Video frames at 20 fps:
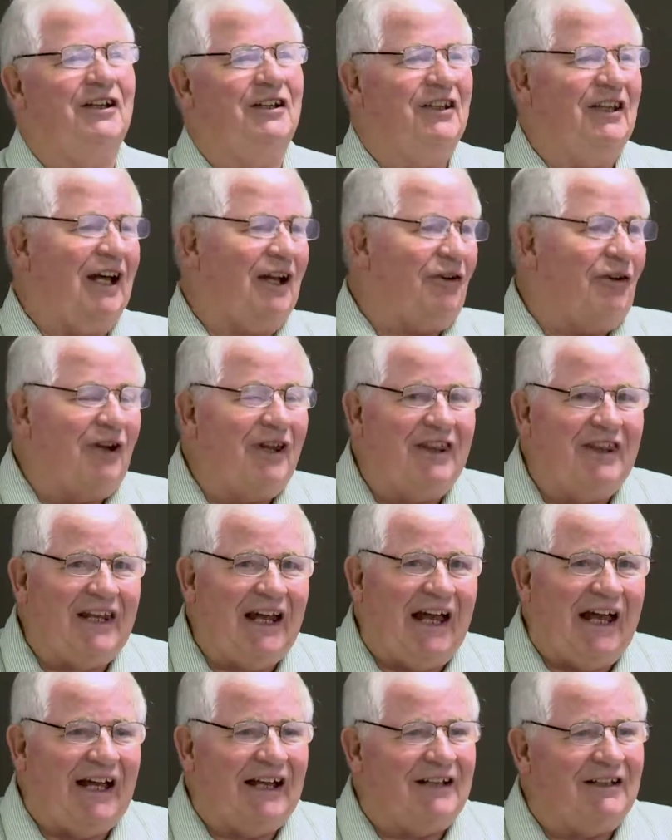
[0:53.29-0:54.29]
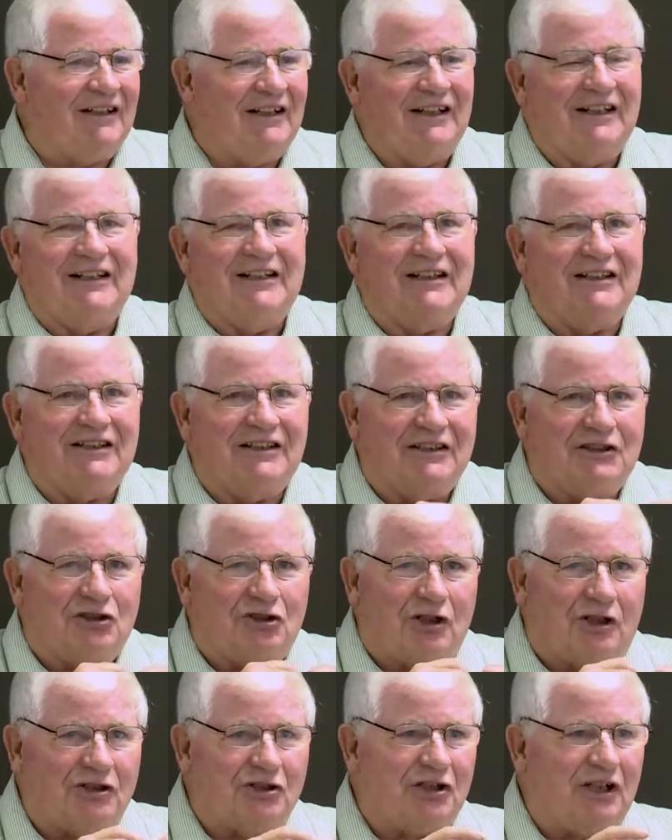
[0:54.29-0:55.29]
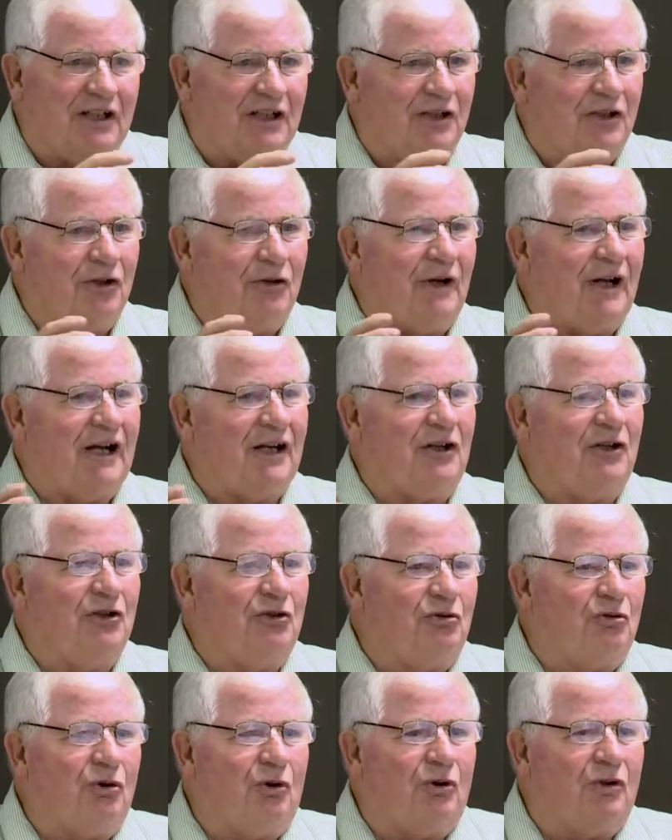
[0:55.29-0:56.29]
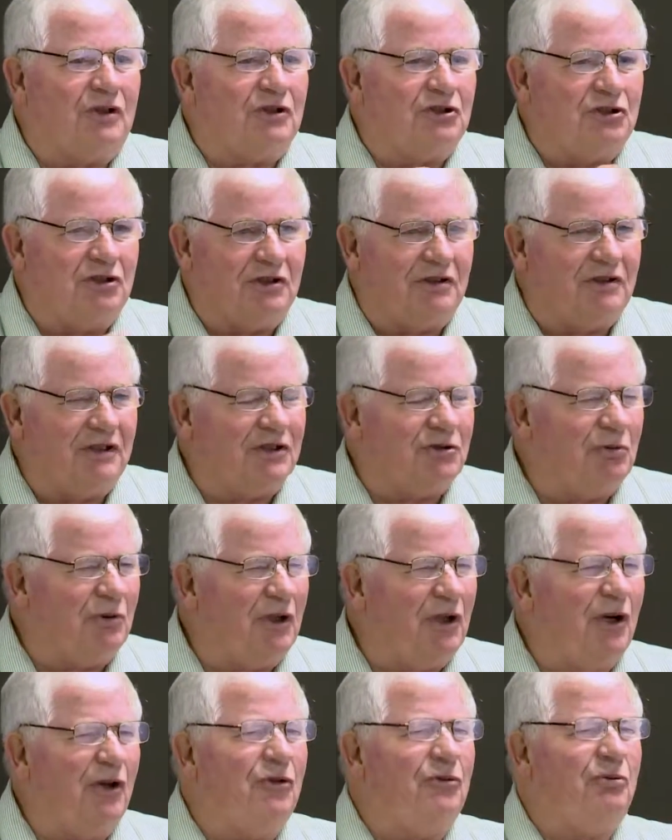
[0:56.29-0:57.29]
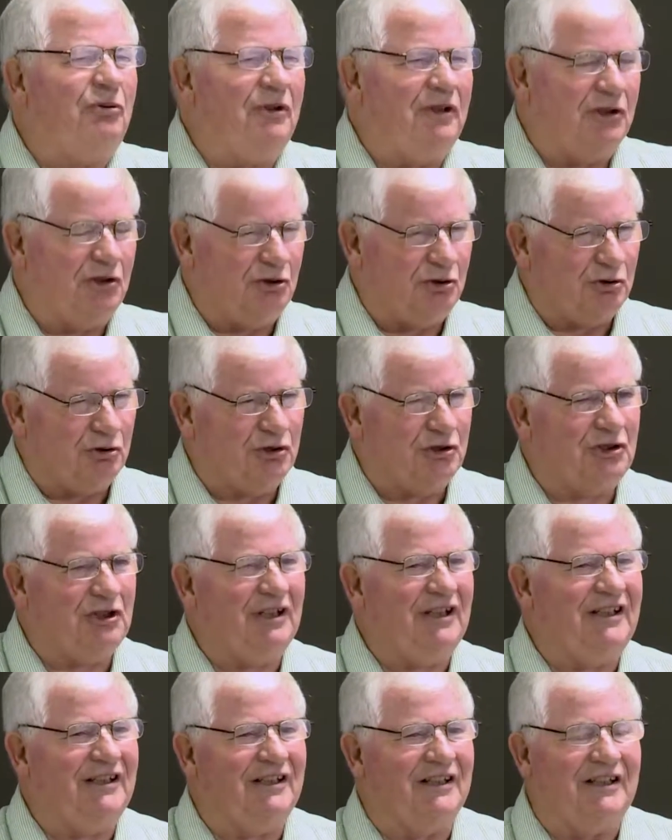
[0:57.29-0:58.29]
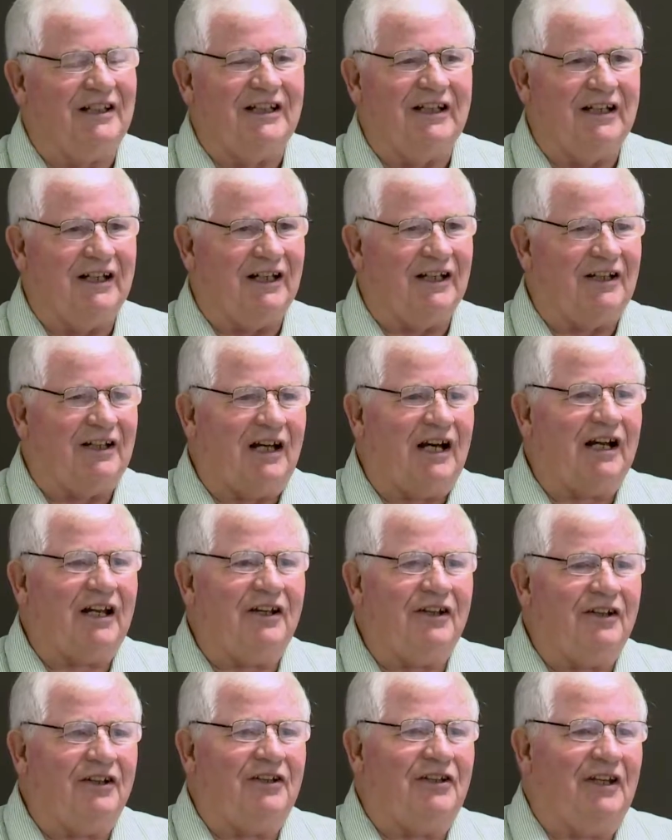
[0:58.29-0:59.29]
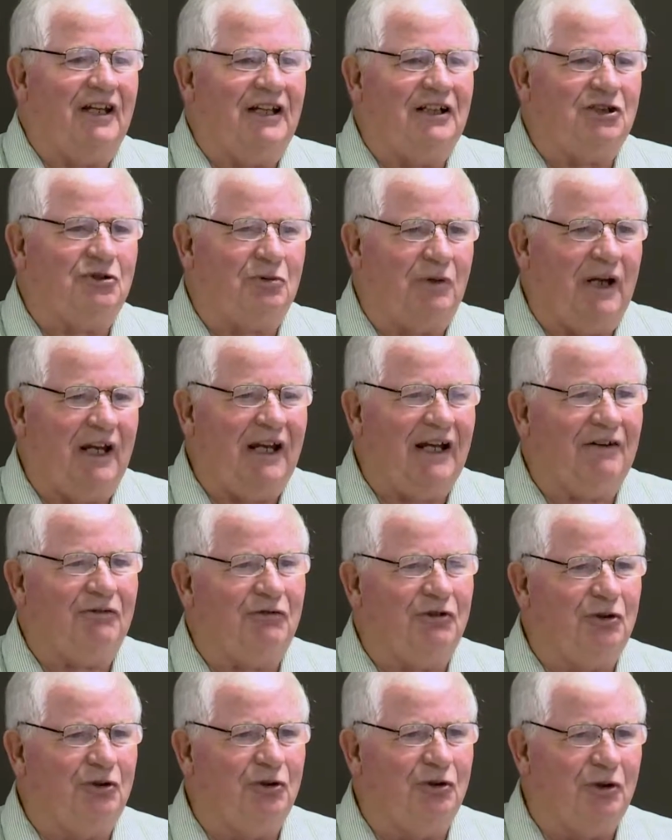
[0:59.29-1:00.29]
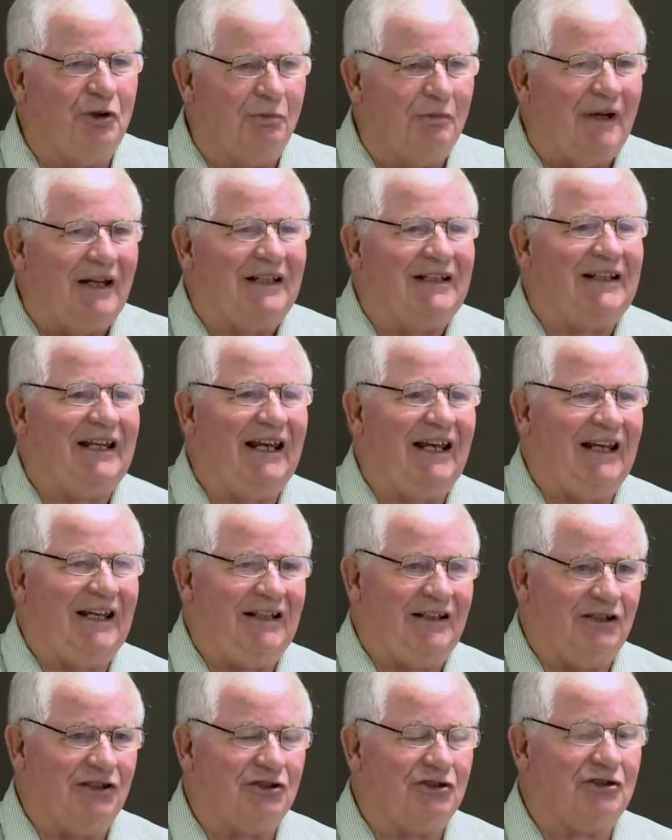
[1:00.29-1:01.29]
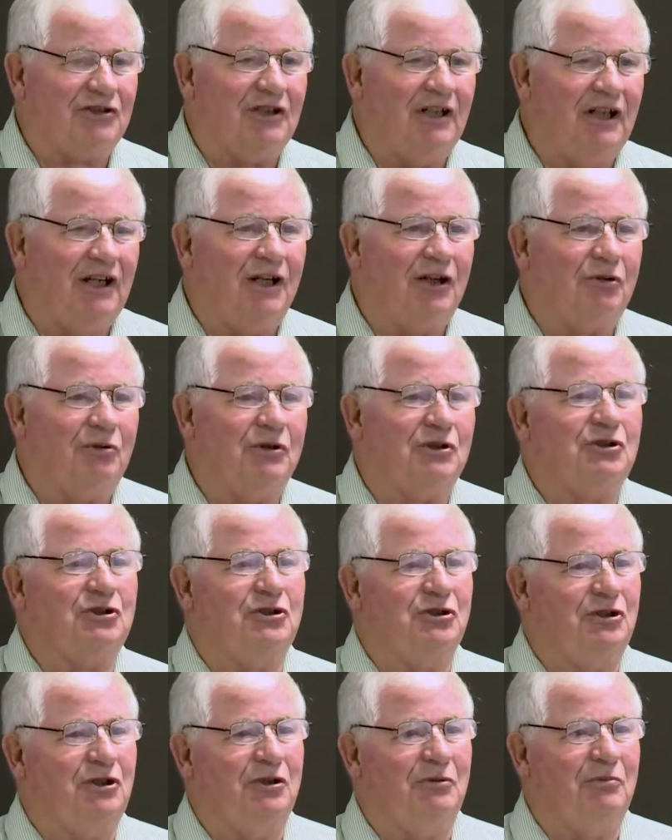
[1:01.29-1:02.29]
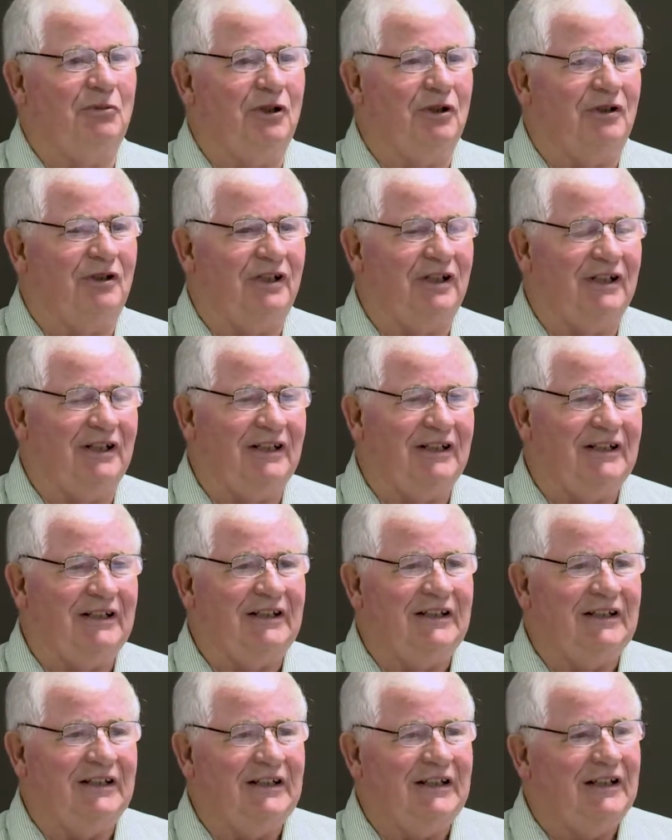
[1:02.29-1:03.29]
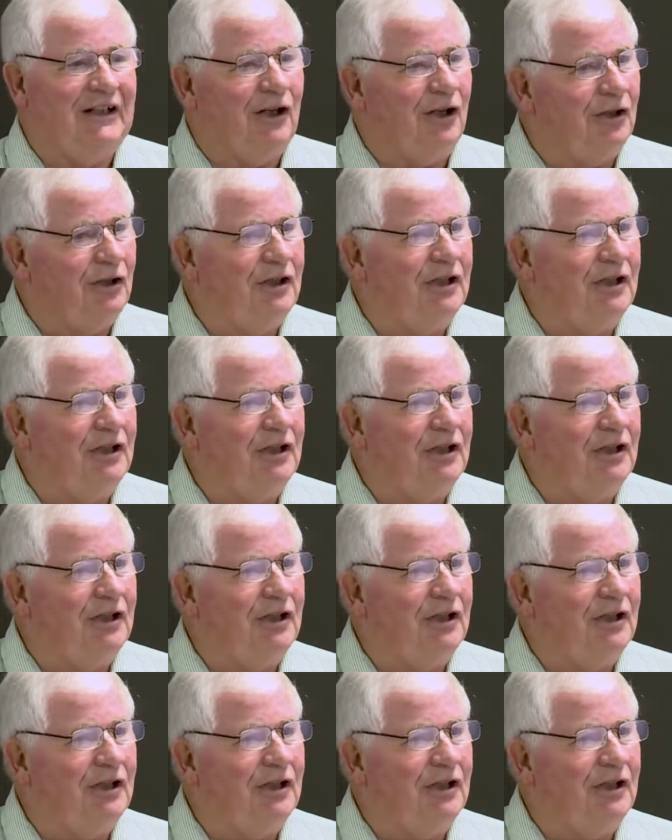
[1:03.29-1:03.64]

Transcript: Not only that, it starts getting a little out of control, and as we go through this, you'll see that a lot of the things we have to do to maintain this Christian community are